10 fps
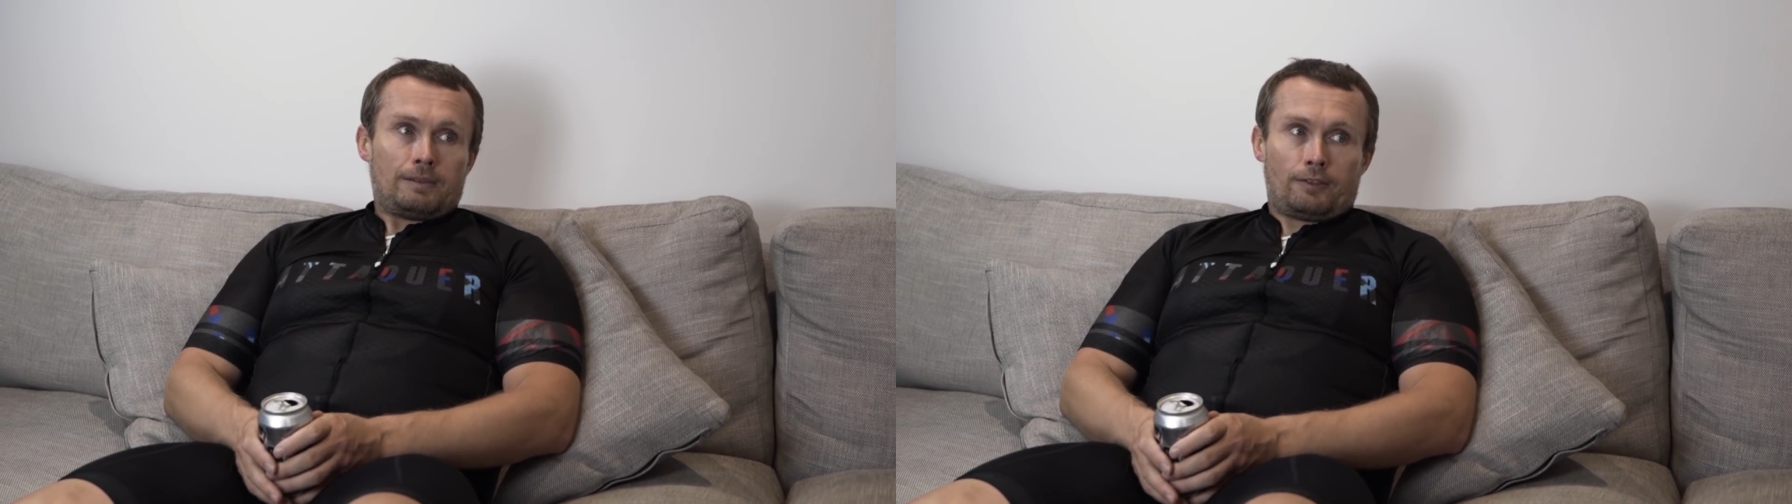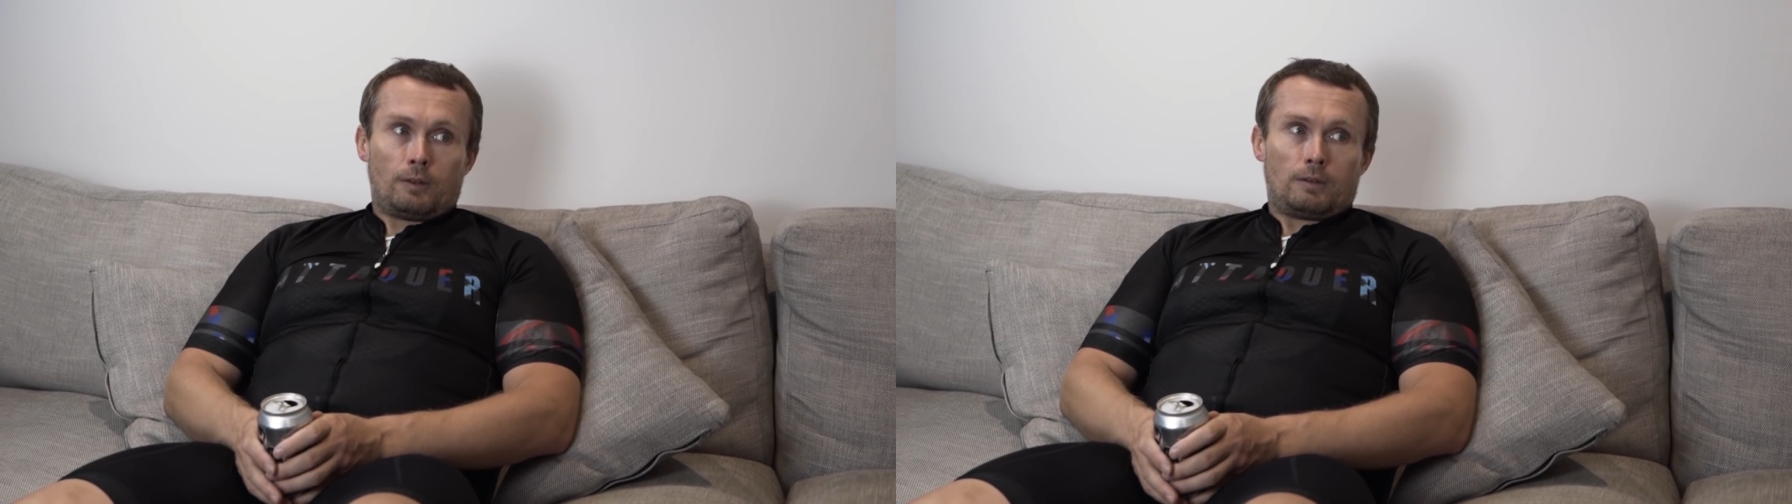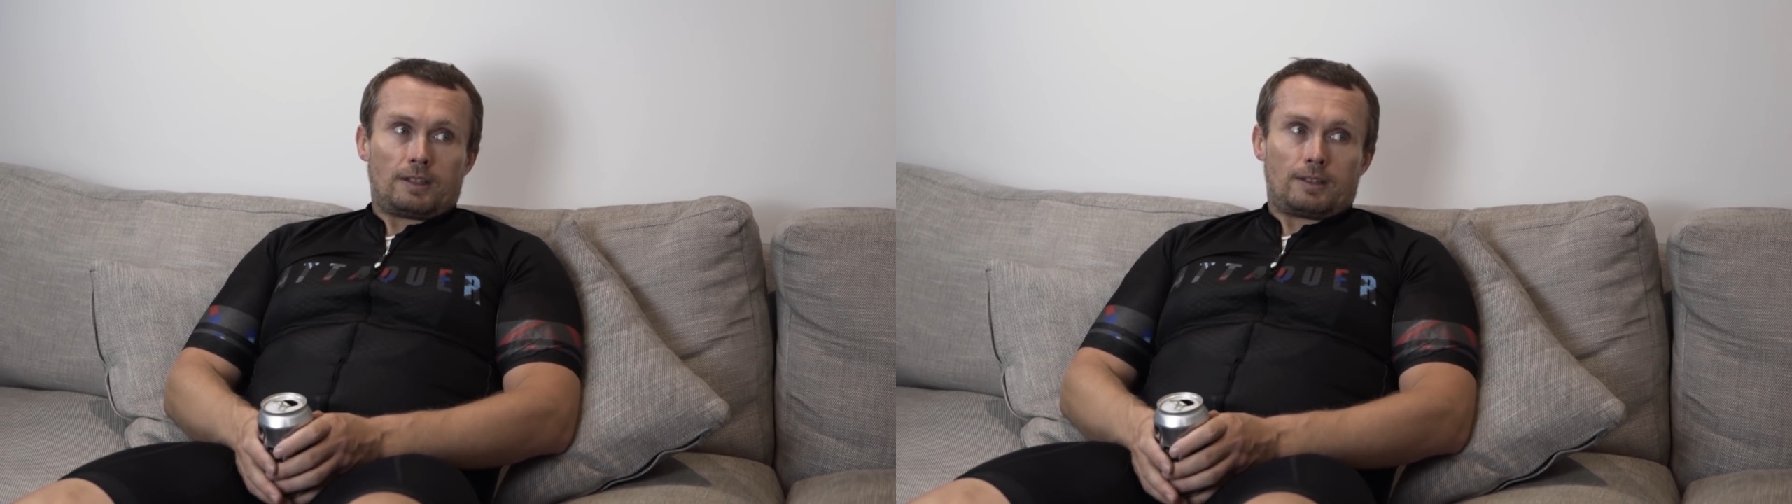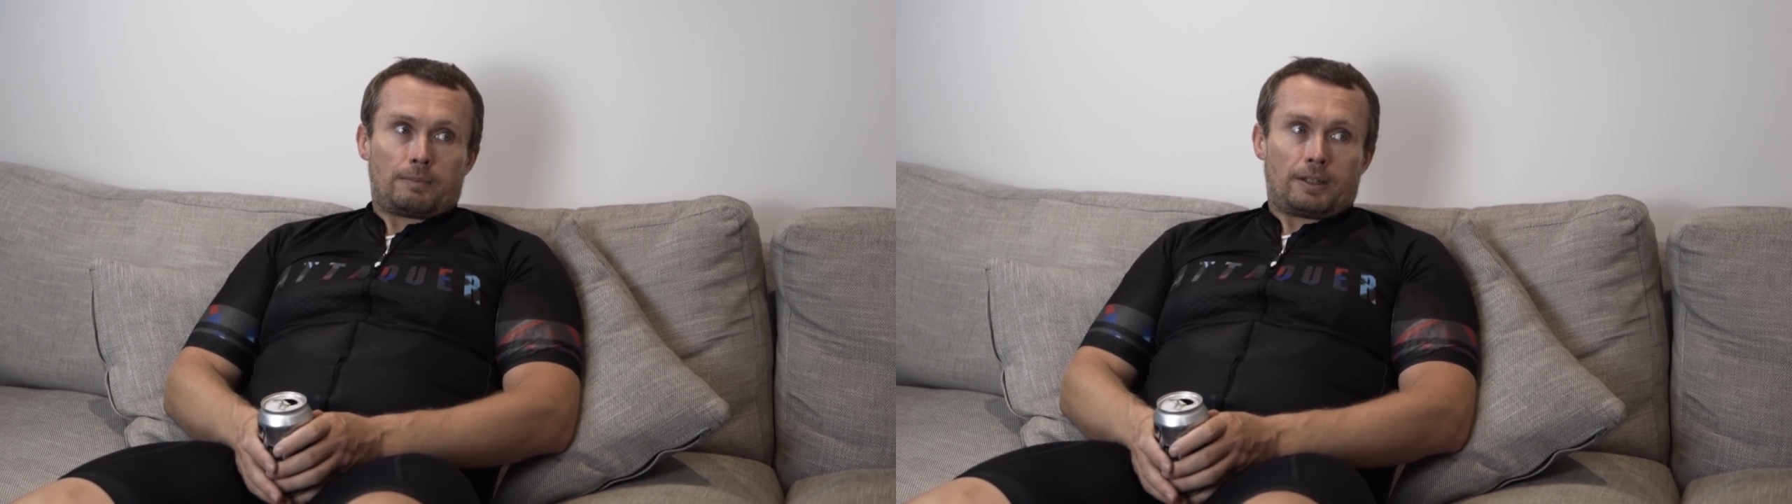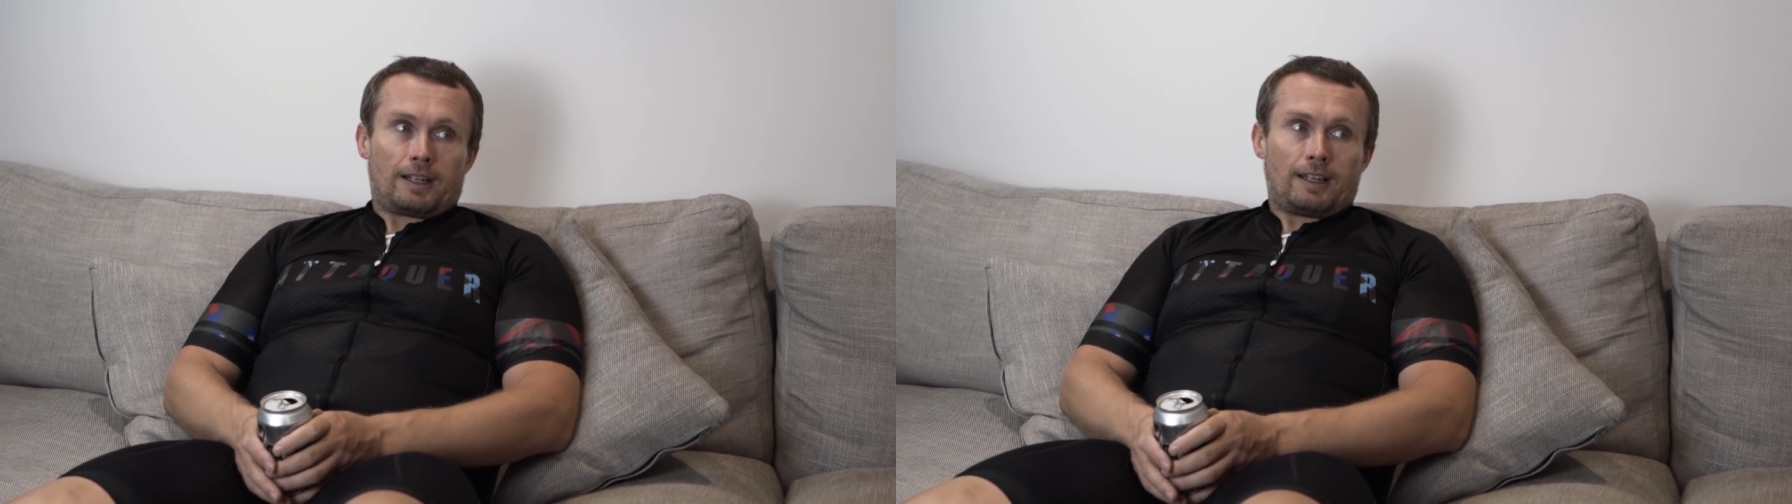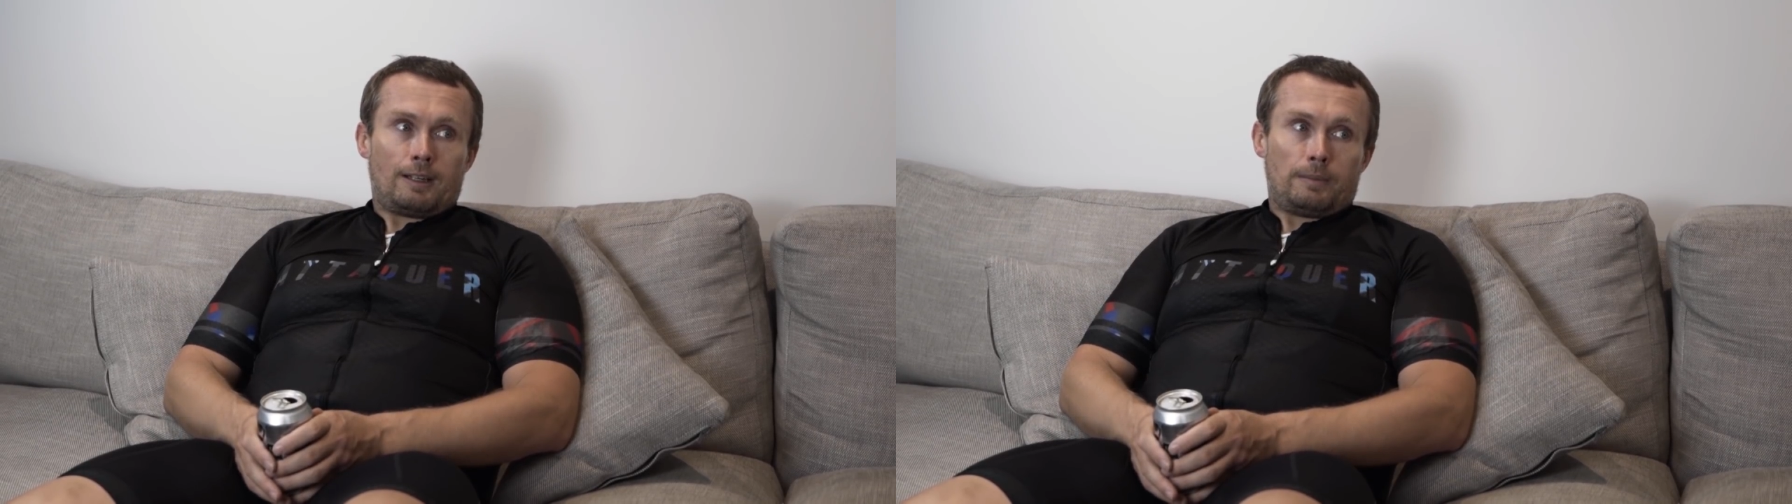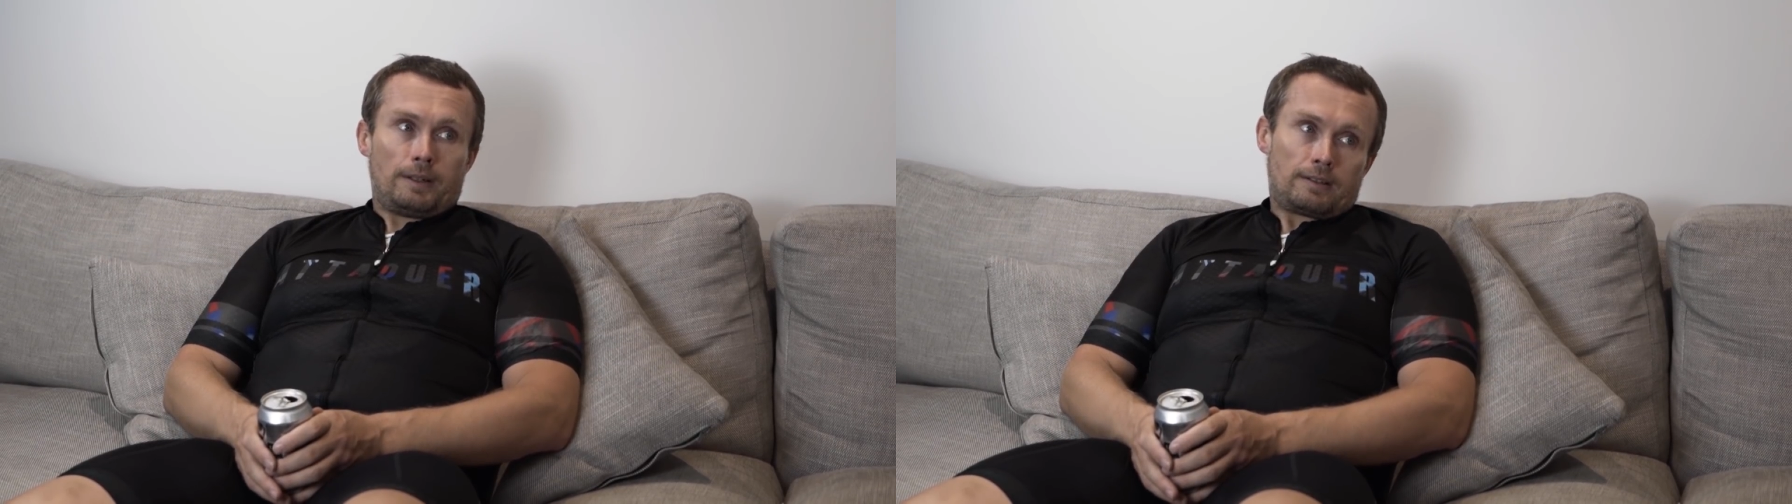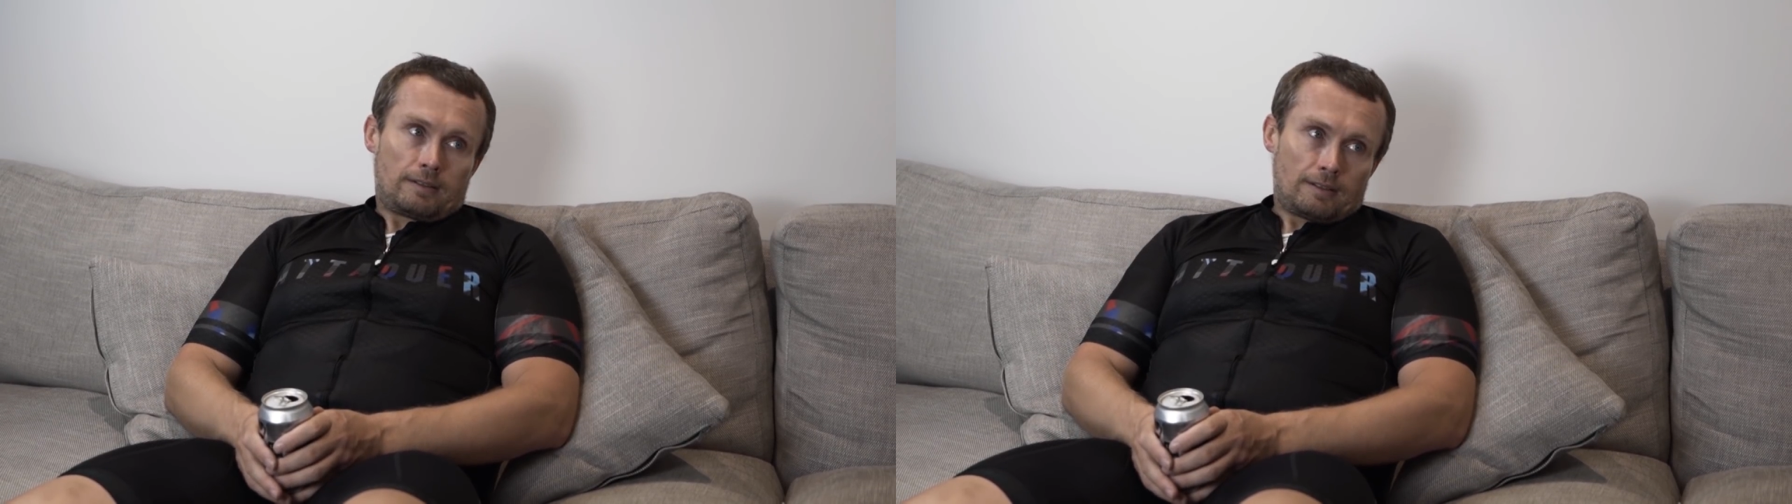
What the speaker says: fuel is pretty key, but